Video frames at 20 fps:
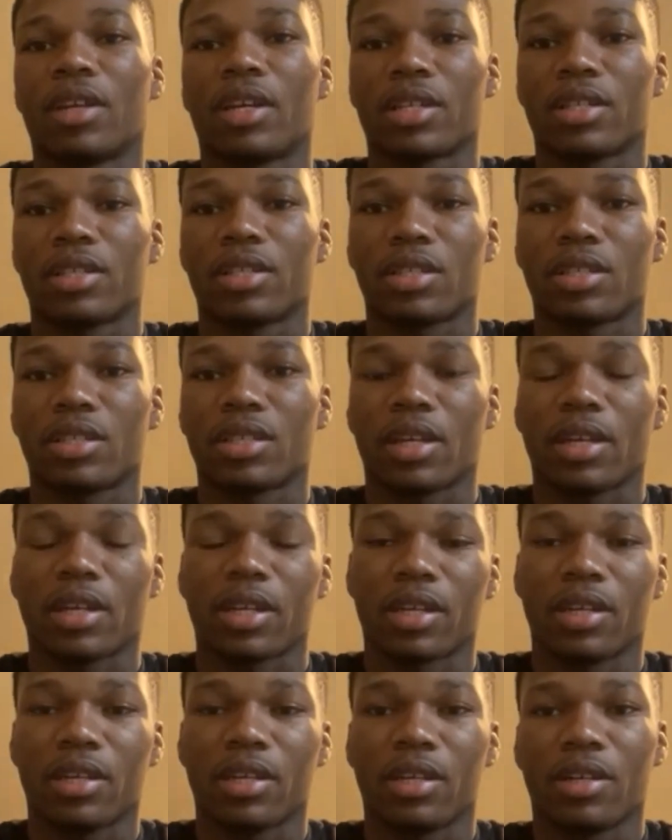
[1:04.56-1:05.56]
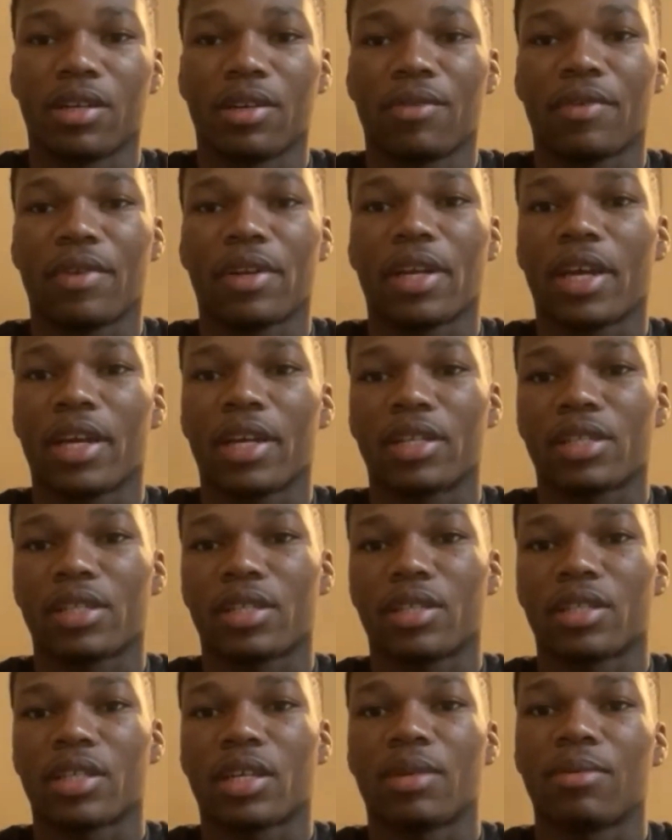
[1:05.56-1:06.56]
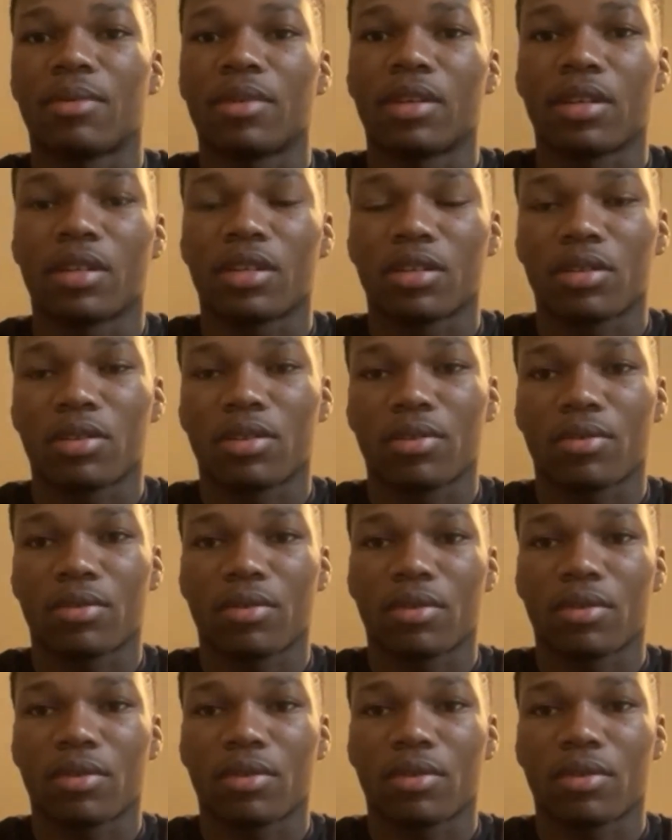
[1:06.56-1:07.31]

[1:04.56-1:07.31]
like it's just like a reaction type thing. So,